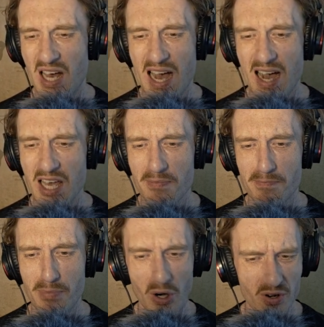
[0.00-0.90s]

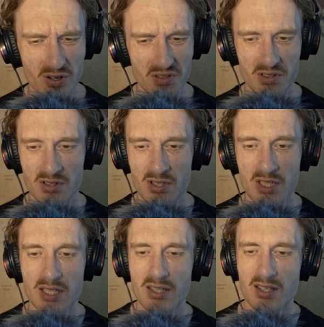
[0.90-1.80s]
eyeball
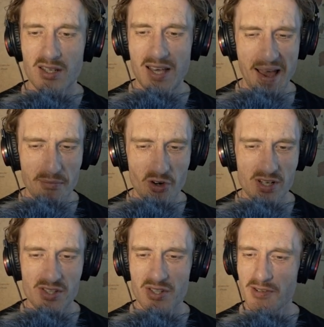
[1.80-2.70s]

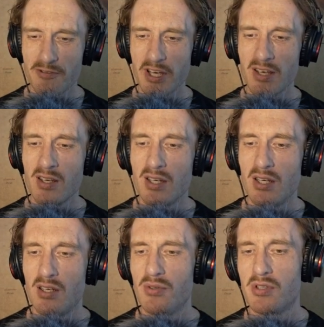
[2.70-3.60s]
camera sort of thing.
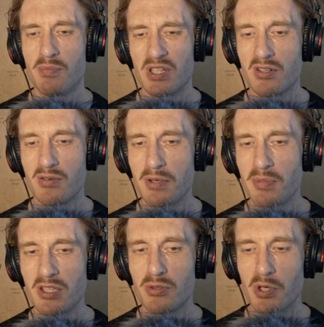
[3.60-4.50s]
It's a bit
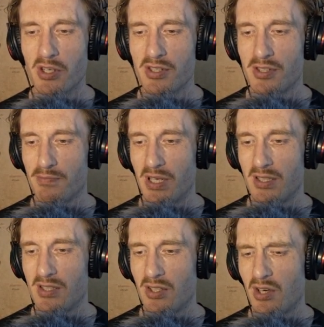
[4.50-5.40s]
creepy, to be honest,
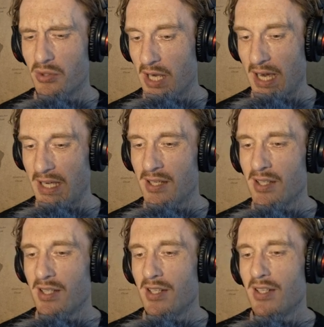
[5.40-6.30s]
but okay.
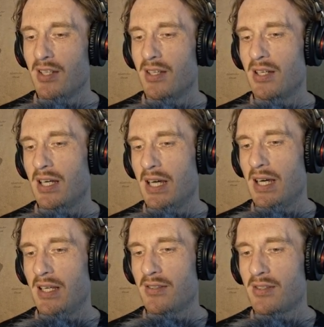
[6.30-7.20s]

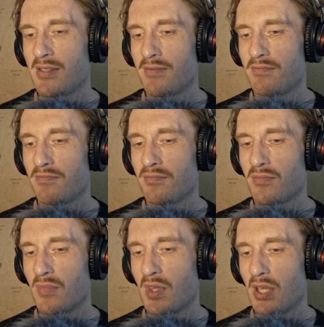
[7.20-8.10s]
And
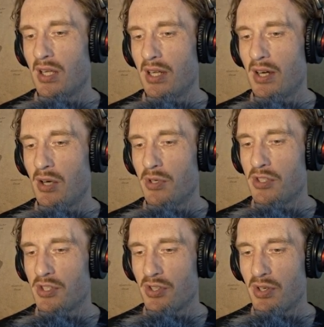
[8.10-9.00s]
now I want
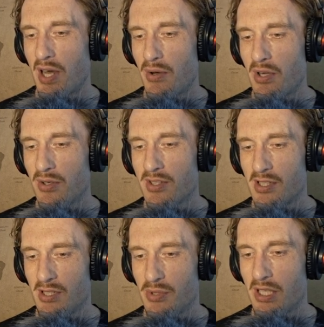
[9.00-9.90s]
to show you how it looks.
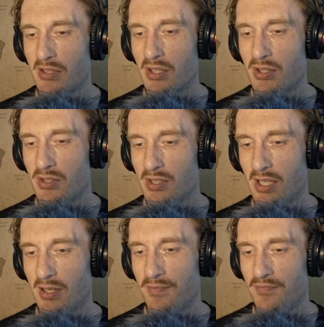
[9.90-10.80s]
We can go to
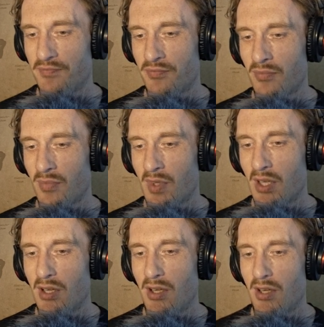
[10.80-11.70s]
the
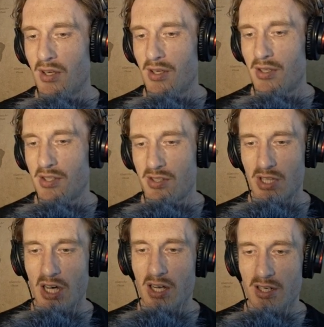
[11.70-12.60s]

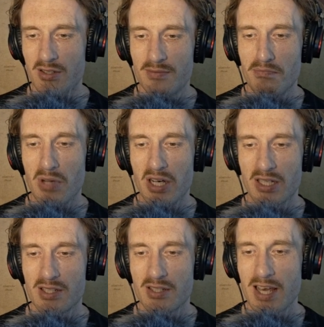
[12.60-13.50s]

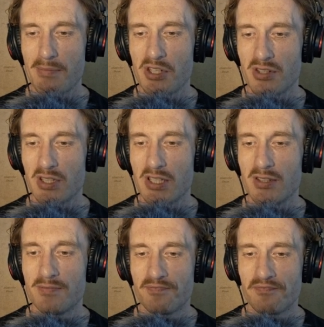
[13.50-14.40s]
star-marked capital here,